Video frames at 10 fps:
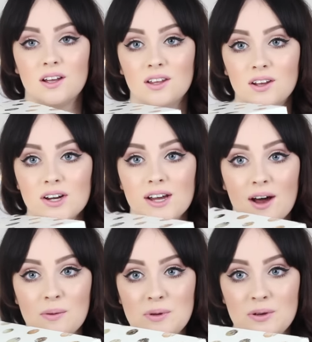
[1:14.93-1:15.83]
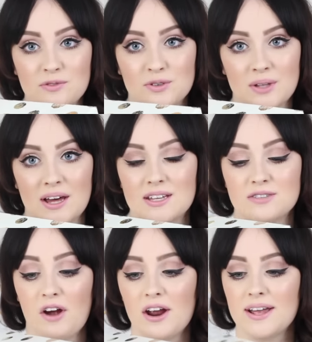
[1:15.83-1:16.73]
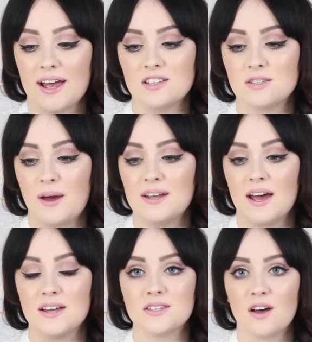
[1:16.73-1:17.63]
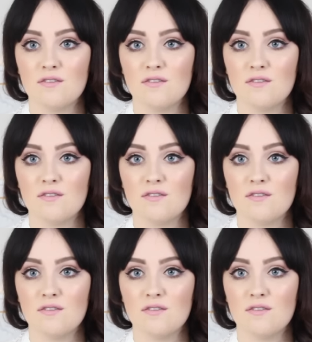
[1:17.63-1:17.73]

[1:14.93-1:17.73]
Look how beautiful that is. Very Kate Spade-esque.